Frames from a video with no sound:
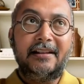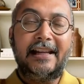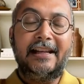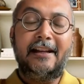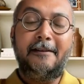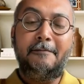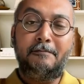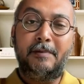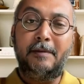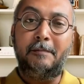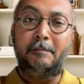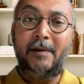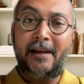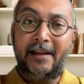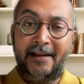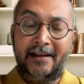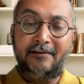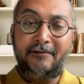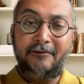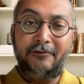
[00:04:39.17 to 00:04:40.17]
can I
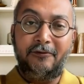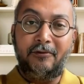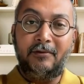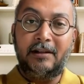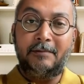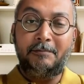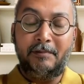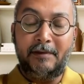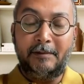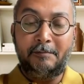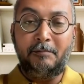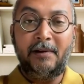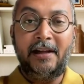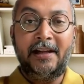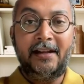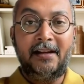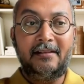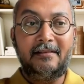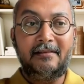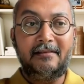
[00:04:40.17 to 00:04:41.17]
prepare
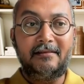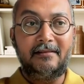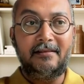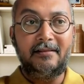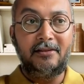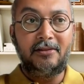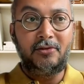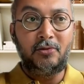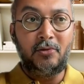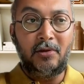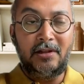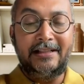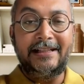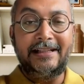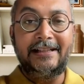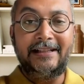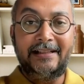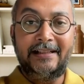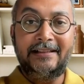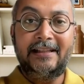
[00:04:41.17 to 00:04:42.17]
to a
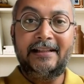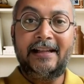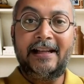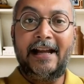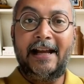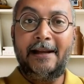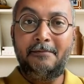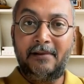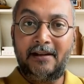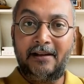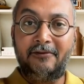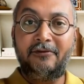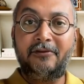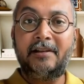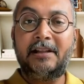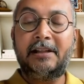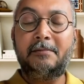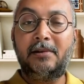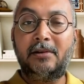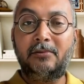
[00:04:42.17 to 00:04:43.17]
degree that I'm
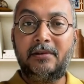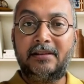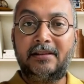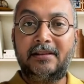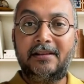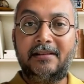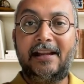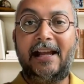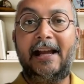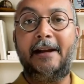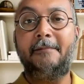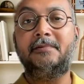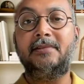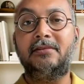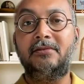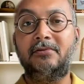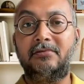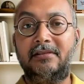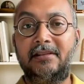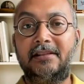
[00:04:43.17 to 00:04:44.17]
comfortable with it?
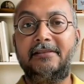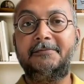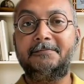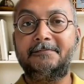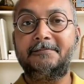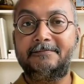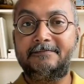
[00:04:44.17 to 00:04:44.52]
Absolutely.